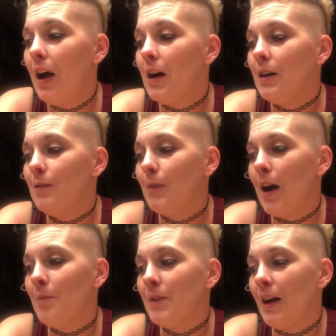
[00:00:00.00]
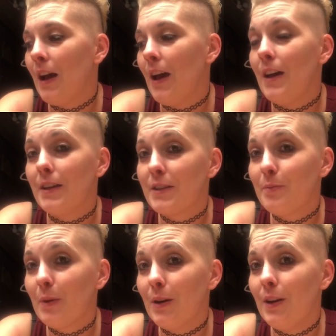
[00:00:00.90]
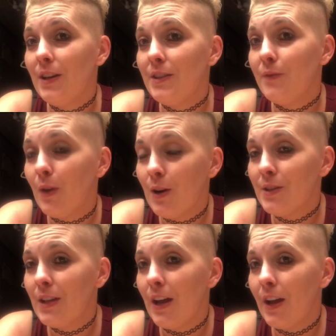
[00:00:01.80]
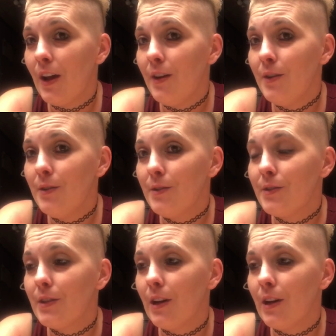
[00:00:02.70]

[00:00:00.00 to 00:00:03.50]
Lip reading: I'm not an expert as far as that goes.